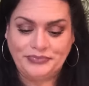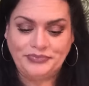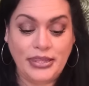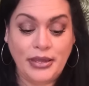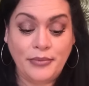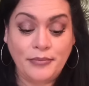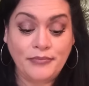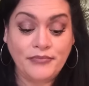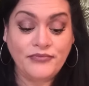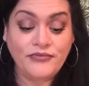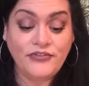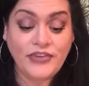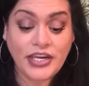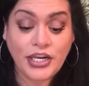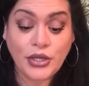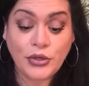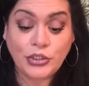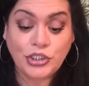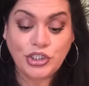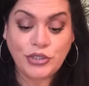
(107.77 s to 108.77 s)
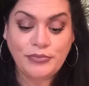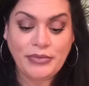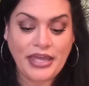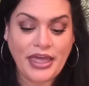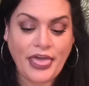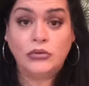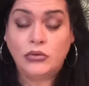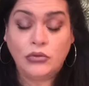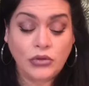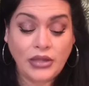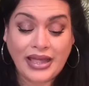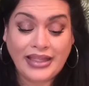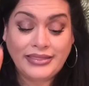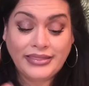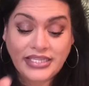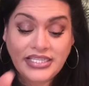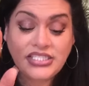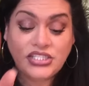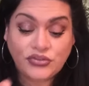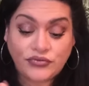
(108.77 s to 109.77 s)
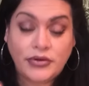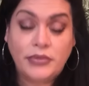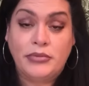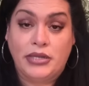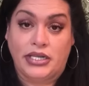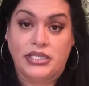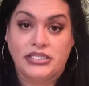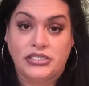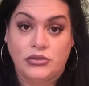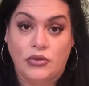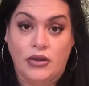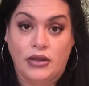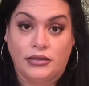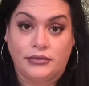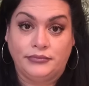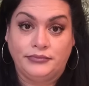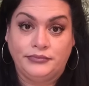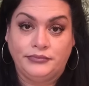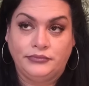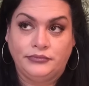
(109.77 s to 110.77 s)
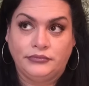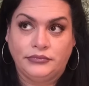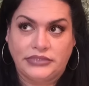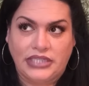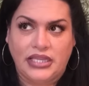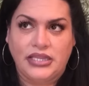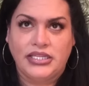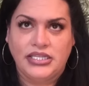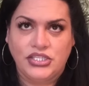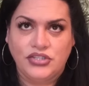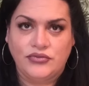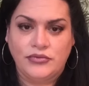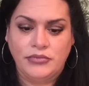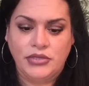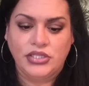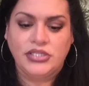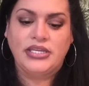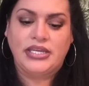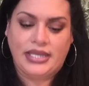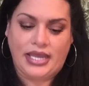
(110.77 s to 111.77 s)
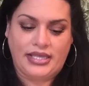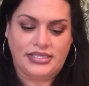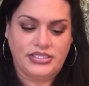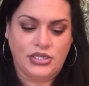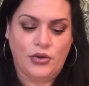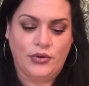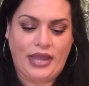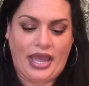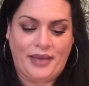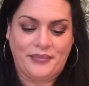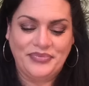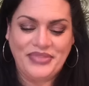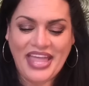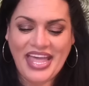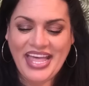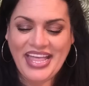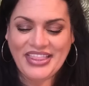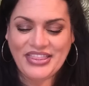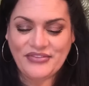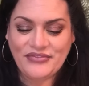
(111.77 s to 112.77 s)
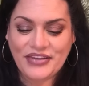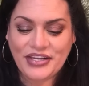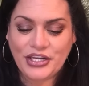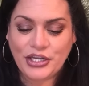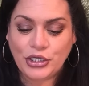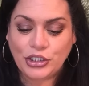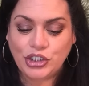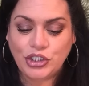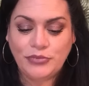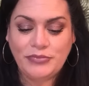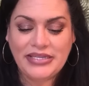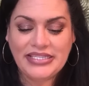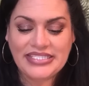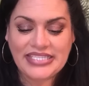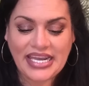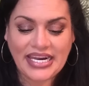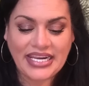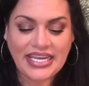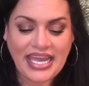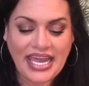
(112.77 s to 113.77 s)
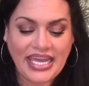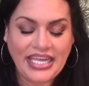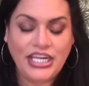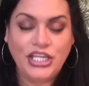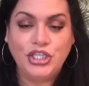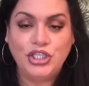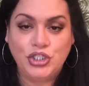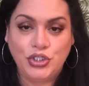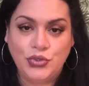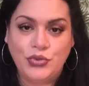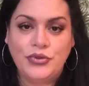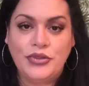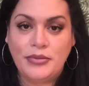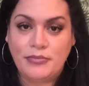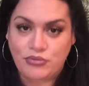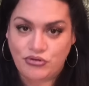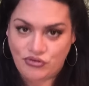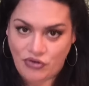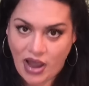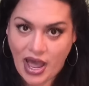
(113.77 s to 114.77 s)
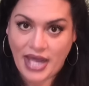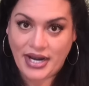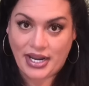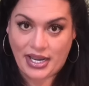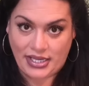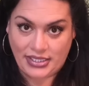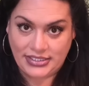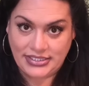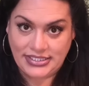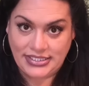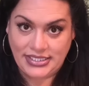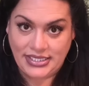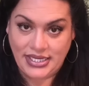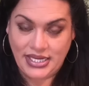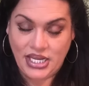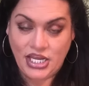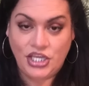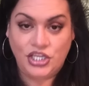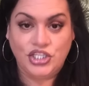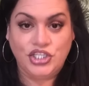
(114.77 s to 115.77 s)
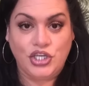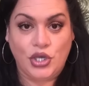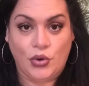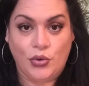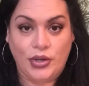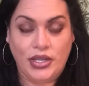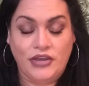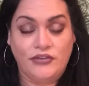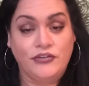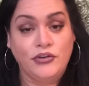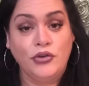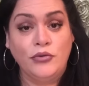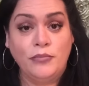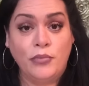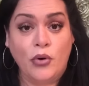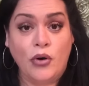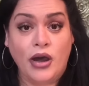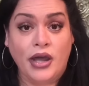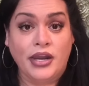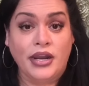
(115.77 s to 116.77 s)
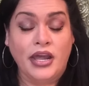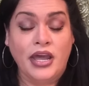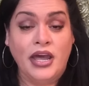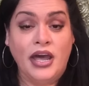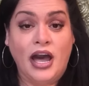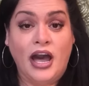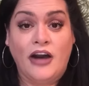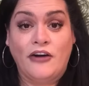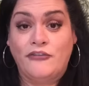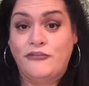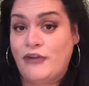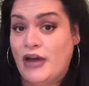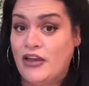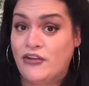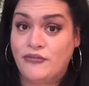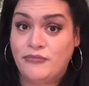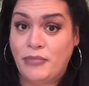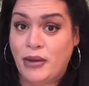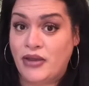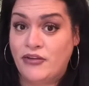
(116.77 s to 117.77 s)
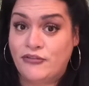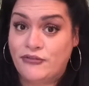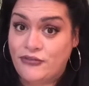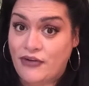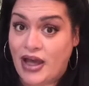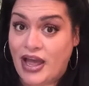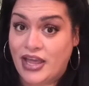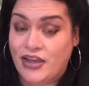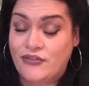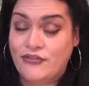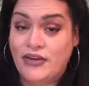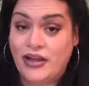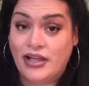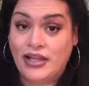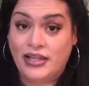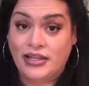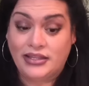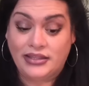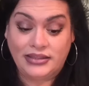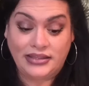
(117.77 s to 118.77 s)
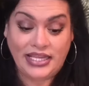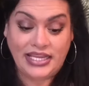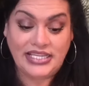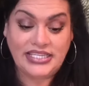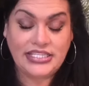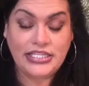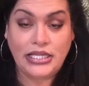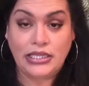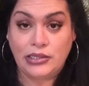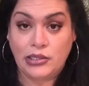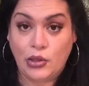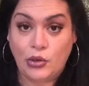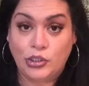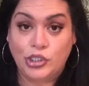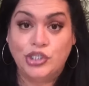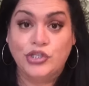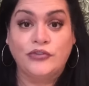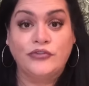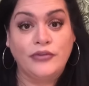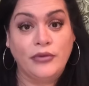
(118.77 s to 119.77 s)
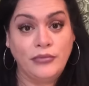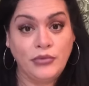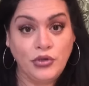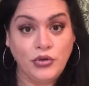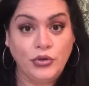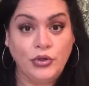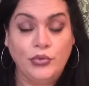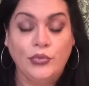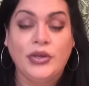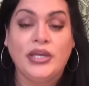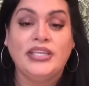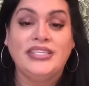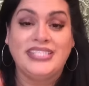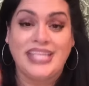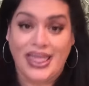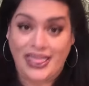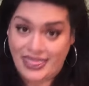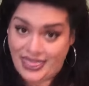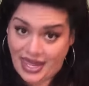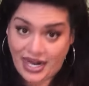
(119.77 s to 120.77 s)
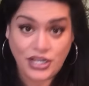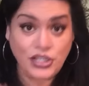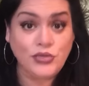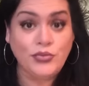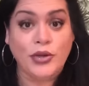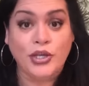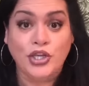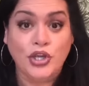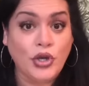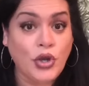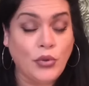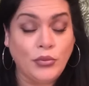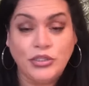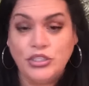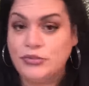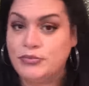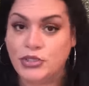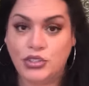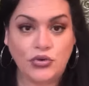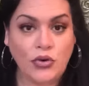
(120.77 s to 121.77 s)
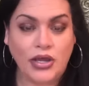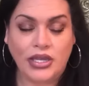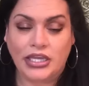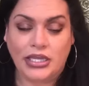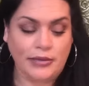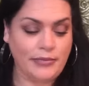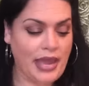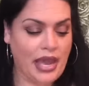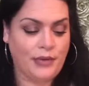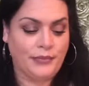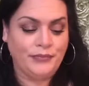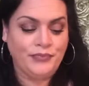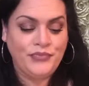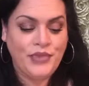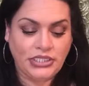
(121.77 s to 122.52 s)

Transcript: The video should be at least three minutes long. At least three minutes? Yes, okay. The video should be dedicated to the product. So if you bought a five by five lace closure from Uniwigs, that is what you're going to be talking about.